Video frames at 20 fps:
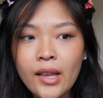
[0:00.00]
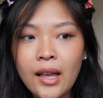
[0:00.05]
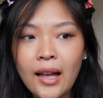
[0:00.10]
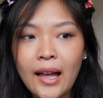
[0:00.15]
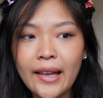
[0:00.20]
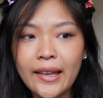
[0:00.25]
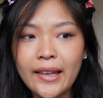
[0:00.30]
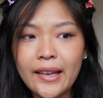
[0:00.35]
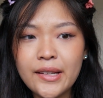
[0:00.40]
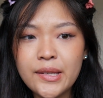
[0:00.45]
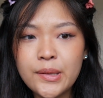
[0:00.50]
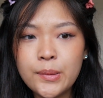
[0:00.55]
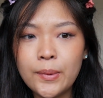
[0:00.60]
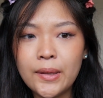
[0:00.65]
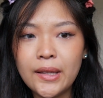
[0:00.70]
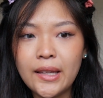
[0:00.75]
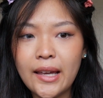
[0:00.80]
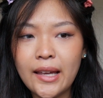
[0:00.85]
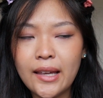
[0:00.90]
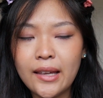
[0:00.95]
I guess
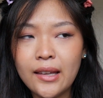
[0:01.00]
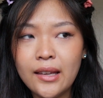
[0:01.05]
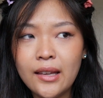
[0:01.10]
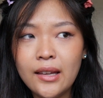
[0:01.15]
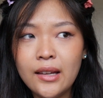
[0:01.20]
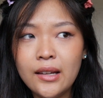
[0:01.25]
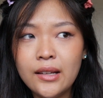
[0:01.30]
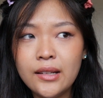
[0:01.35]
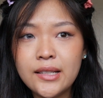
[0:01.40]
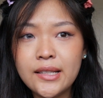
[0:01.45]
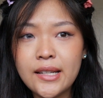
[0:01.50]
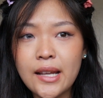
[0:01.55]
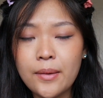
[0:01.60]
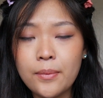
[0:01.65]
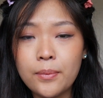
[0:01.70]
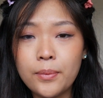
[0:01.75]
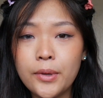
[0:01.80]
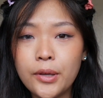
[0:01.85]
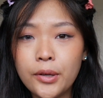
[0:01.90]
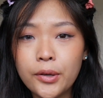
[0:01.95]
when they
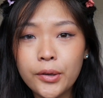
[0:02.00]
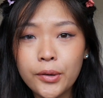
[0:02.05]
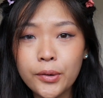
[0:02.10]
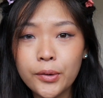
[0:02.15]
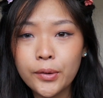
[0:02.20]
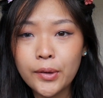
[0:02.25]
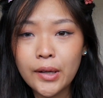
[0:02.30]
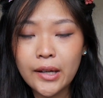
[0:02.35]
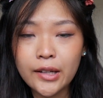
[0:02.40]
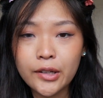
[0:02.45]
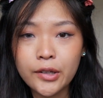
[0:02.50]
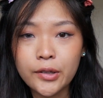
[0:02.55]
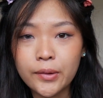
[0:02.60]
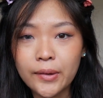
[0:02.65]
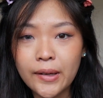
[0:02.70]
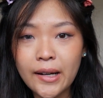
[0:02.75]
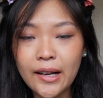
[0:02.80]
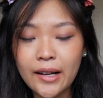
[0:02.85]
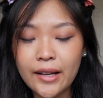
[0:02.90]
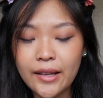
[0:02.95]
debut in
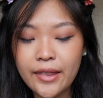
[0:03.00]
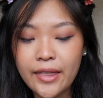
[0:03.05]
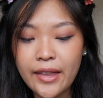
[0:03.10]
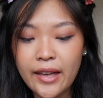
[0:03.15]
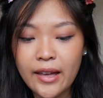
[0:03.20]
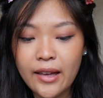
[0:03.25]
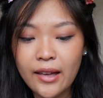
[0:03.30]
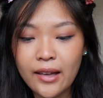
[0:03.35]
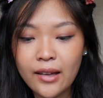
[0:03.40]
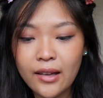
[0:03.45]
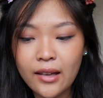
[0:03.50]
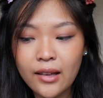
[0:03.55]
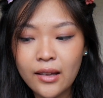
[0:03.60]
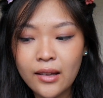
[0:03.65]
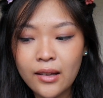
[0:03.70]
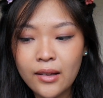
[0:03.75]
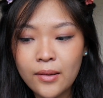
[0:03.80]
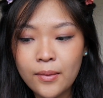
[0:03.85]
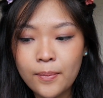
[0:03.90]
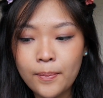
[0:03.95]
Korea, their
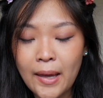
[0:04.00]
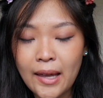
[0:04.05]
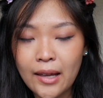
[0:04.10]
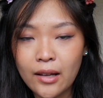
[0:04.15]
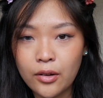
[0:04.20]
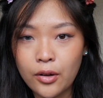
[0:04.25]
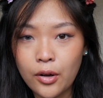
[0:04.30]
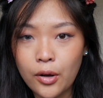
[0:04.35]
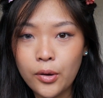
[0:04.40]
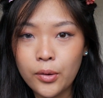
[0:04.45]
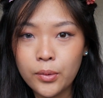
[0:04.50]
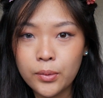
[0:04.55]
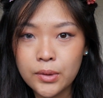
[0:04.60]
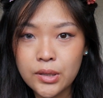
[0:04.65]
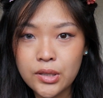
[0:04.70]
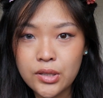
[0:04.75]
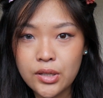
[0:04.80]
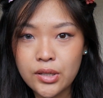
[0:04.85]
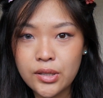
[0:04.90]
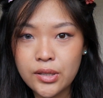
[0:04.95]
main goal
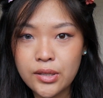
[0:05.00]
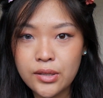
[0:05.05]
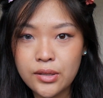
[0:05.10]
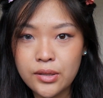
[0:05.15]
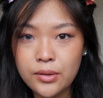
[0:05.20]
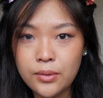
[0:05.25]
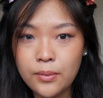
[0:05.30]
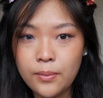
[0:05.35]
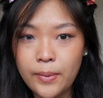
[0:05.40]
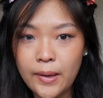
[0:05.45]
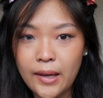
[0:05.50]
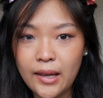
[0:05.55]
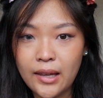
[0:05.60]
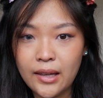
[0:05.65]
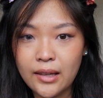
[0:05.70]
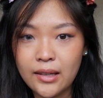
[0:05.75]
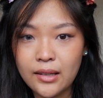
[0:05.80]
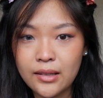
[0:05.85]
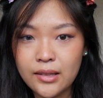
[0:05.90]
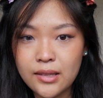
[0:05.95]
was just to
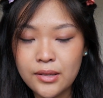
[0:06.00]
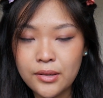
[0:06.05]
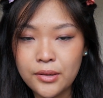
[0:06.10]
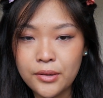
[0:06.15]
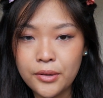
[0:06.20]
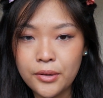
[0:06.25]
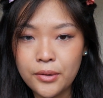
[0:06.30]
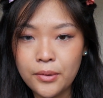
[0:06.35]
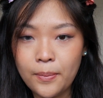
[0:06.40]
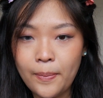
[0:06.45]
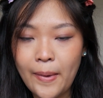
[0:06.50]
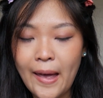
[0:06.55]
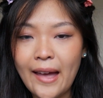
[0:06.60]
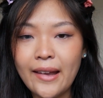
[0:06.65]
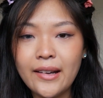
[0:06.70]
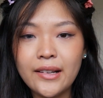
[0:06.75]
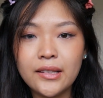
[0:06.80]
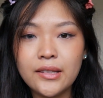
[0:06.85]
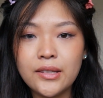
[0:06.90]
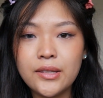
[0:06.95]

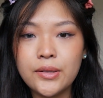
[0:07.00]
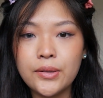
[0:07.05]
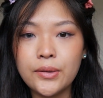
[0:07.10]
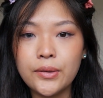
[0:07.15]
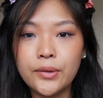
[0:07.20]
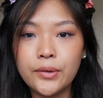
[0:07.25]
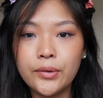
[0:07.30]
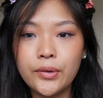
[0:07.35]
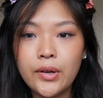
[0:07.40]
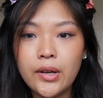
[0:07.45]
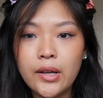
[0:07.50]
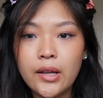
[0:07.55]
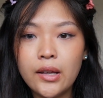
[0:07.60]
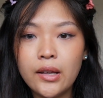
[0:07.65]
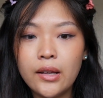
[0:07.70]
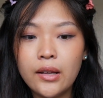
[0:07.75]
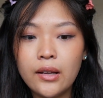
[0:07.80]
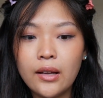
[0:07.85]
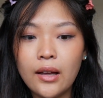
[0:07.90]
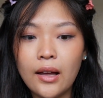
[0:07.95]
pander to
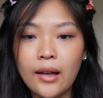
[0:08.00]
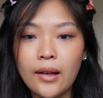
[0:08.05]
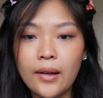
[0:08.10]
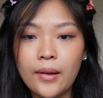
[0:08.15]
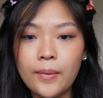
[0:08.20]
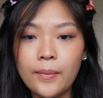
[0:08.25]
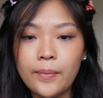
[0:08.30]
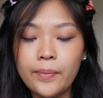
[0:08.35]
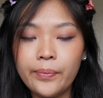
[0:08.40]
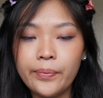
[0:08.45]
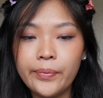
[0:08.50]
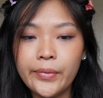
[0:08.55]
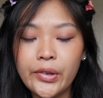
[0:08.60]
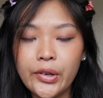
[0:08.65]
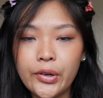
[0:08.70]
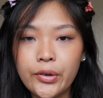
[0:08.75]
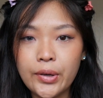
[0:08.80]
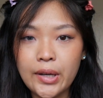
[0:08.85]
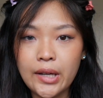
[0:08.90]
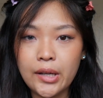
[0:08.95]
the
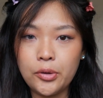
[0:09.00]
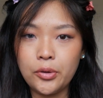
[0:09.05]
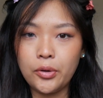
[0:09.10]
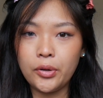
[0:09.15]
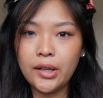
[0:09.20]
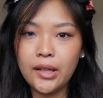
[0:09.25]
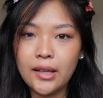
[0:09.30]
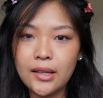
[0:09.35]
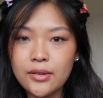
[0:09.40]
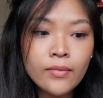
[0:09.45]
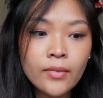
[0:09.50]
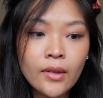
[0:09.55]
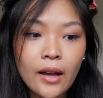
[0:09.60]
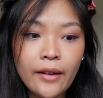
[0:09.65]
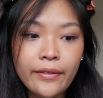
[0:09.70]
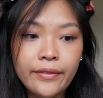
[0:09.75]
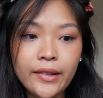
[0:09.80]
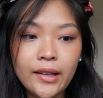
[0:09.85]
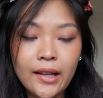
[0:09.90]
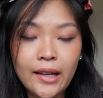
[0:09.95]
Korean audience. I
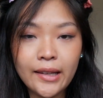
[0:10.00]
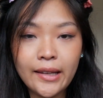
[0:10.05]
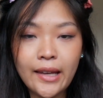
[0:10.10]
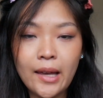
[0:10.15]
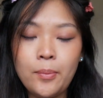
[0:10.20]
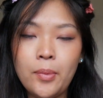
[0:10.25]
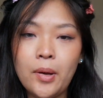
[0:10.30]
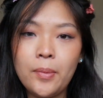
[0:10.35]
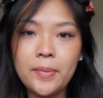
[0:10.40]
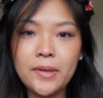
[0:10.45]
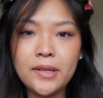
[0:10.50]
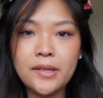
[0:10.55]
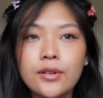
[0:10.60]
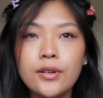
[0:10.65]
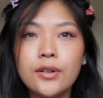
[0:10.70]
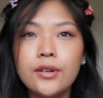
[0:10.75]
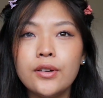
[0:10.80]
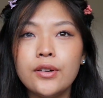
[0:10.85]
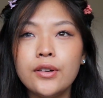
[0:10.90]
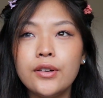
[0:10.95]
feel like K-pop is
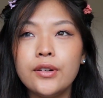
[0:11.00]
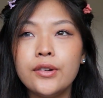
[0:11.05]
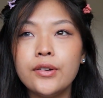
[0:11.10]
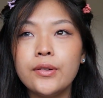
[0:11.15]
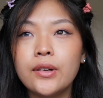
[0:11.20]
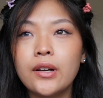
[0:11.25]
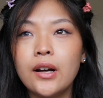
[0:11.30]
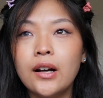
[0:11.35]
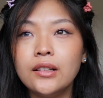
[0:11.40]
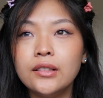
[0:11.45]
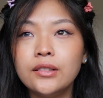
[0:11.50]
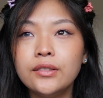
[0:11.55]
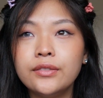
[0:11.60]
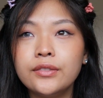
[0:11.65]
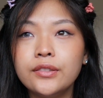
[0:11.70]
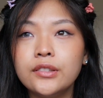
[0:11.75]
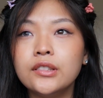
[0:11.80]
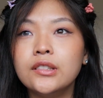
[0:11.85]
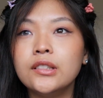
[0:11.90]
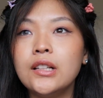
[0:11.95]
so
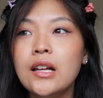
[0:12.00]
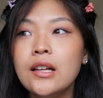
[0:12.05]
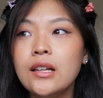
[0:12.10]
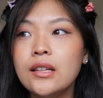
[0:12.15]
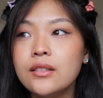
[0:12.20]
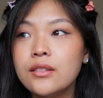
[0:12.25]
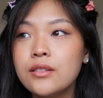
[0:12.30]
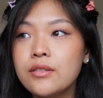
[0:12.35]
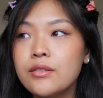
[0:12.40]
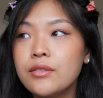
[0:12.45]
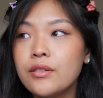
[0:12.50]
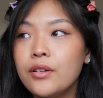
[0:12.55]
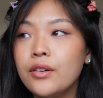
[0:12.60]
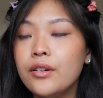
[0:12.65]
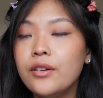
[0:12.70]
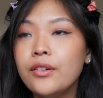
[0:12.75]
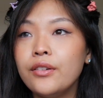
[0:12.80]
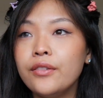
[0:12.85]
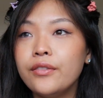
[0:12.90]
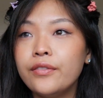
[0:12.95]
colourful and
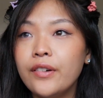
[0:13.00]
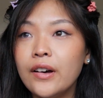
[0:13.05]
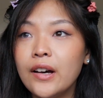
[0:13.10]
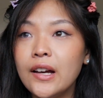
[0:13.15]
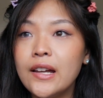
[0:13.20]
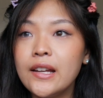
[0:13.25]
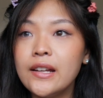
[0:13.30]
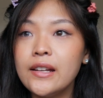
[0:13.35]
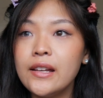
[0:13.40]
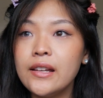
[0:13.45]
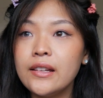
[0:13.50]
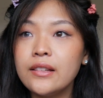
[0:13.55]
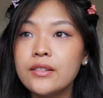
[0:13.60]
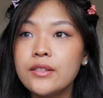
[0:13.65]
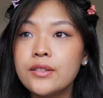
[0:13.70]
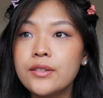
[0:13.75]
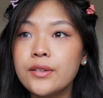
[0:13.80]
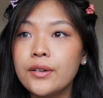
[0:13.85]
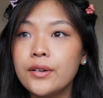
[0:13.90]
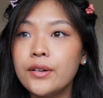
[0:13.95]
so fun and
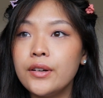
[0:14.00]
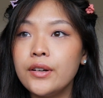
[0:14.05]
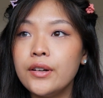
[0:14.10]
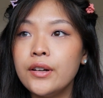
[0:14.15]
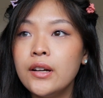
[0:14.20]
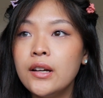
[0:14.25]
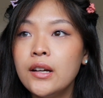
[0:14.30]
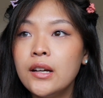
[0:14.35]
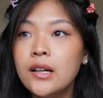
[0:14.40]
so